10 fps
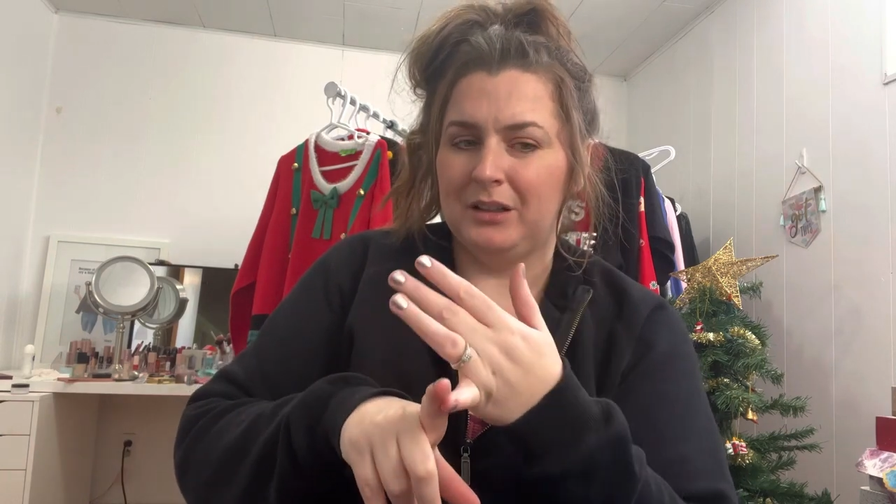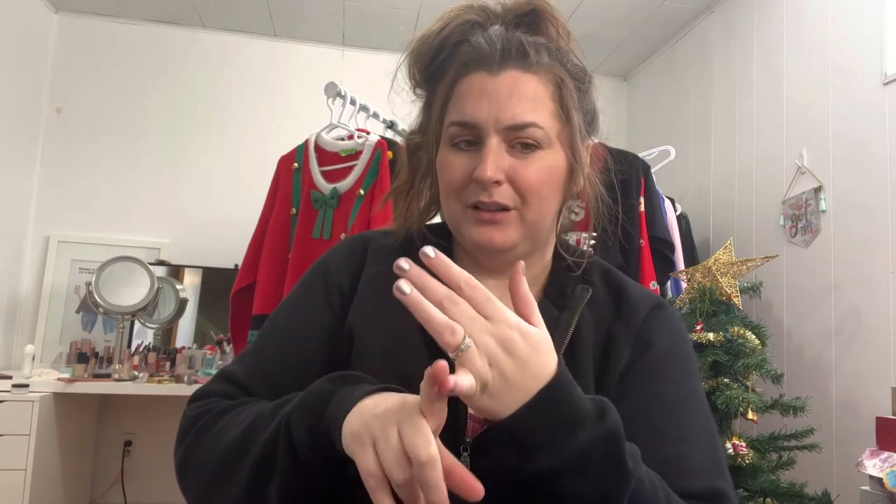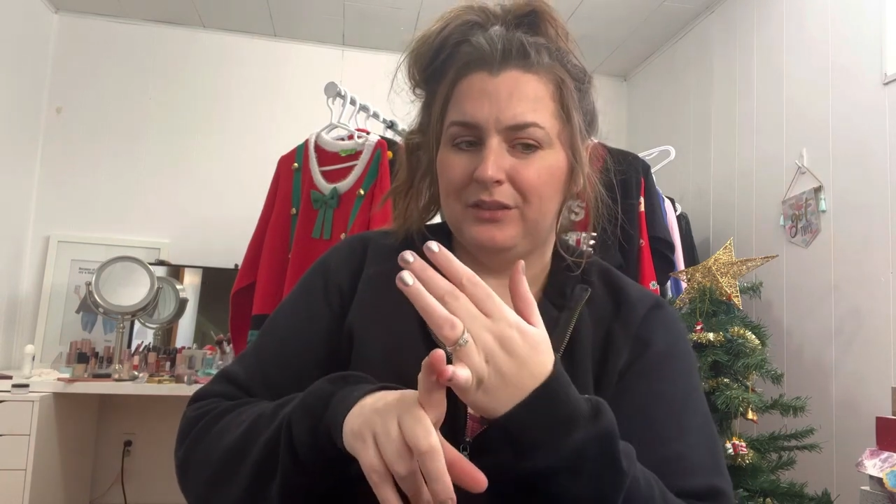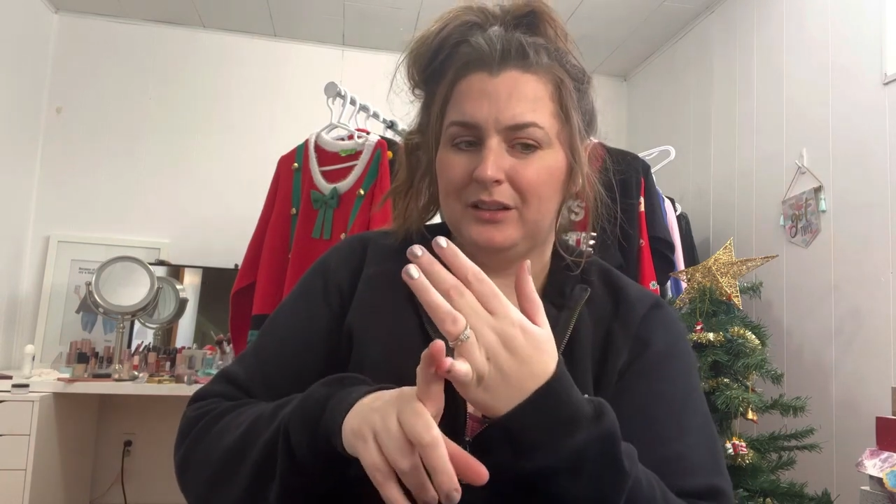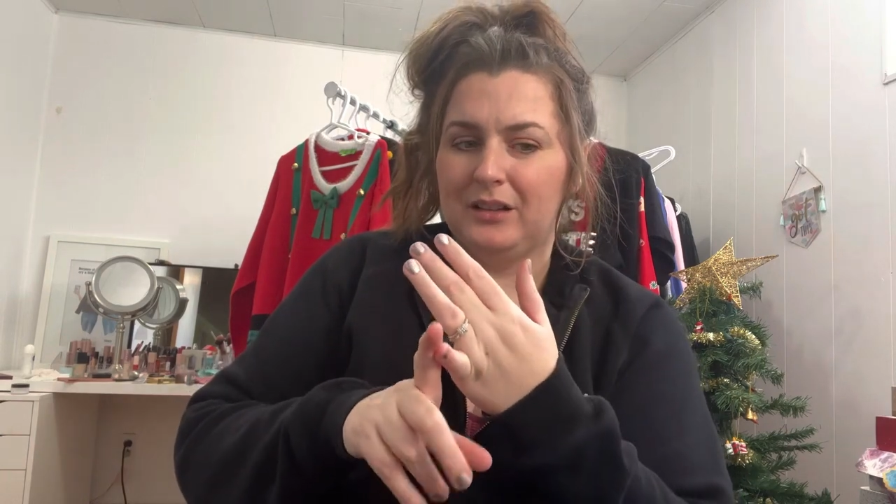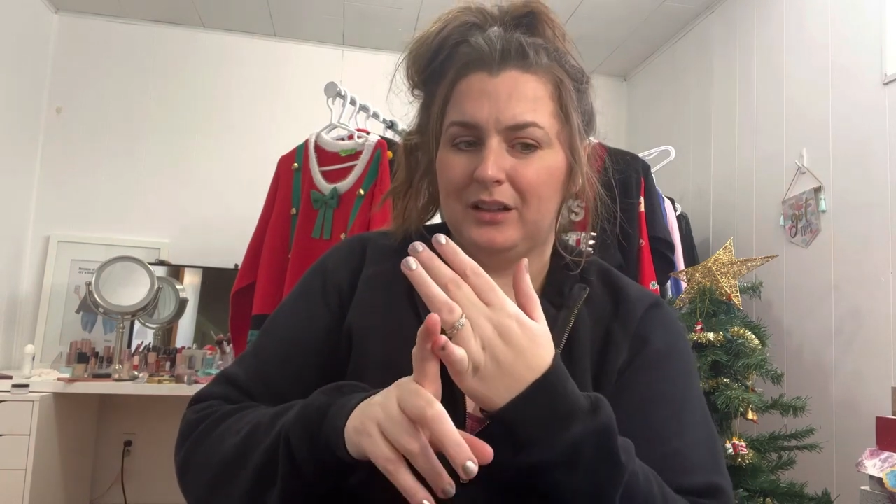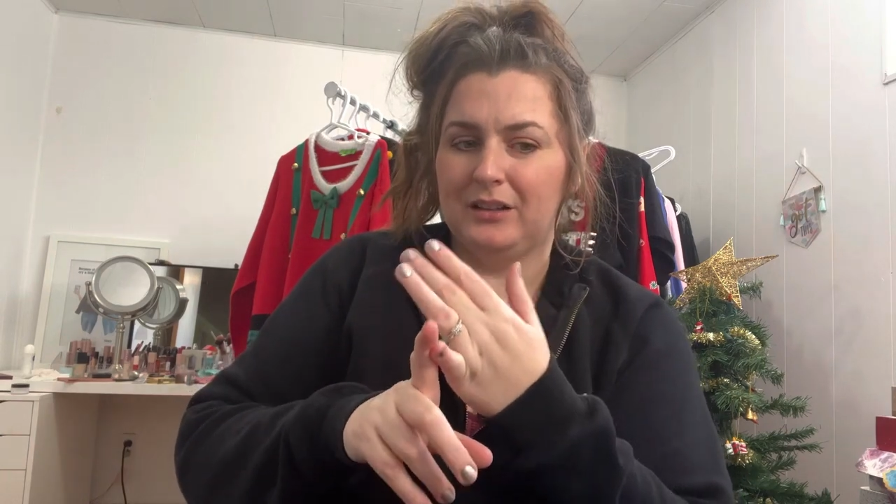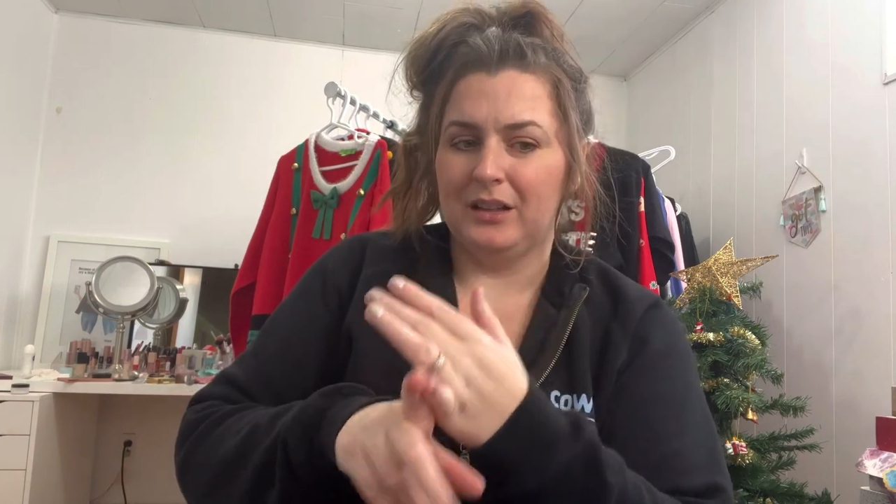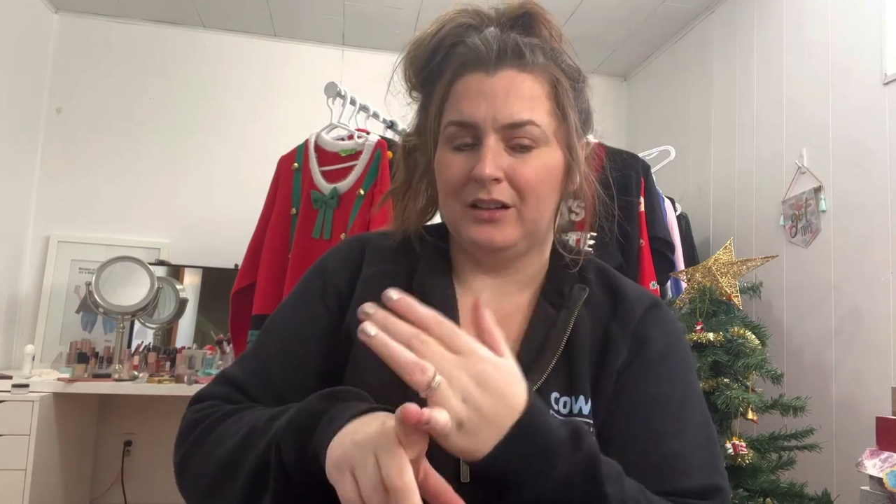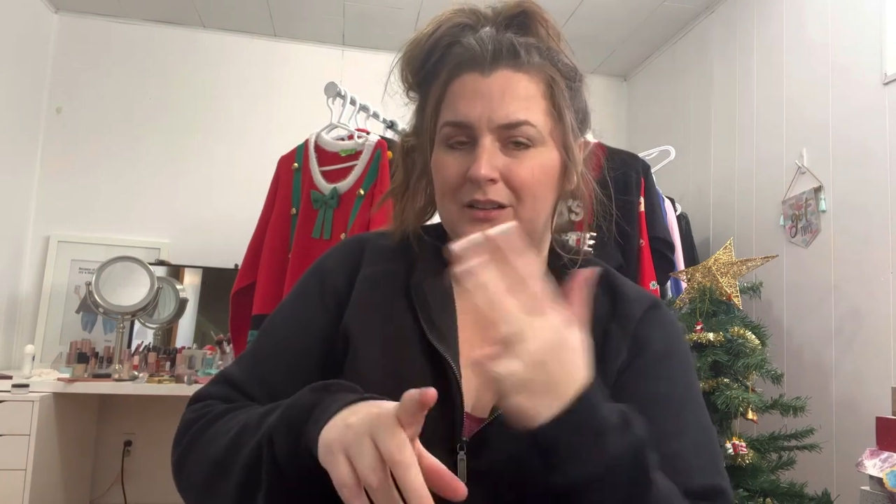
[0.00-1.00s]
If he's not,
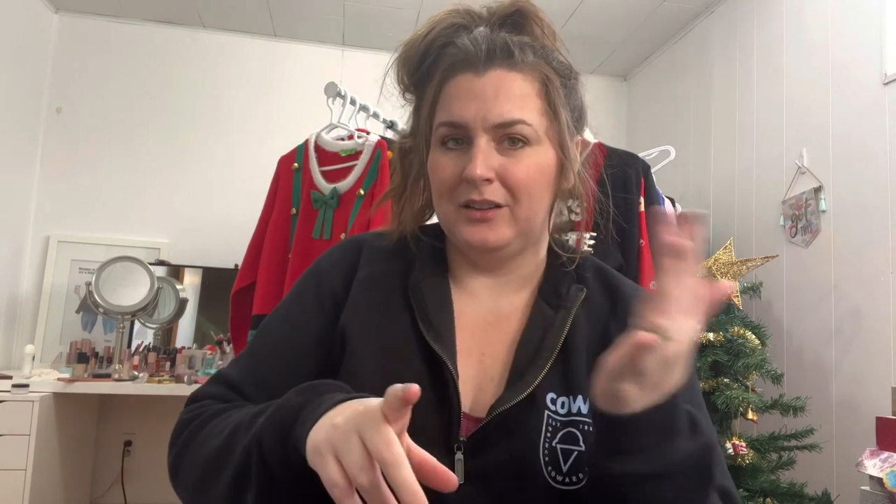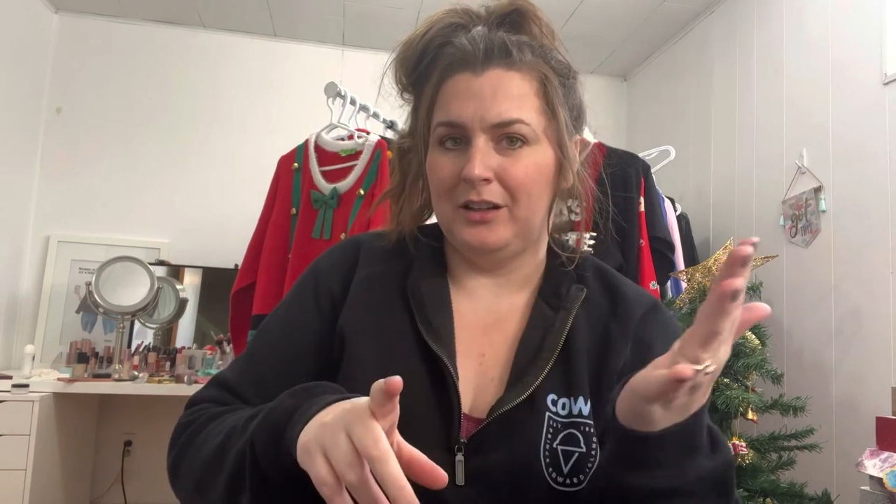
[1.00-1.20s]
then I'll send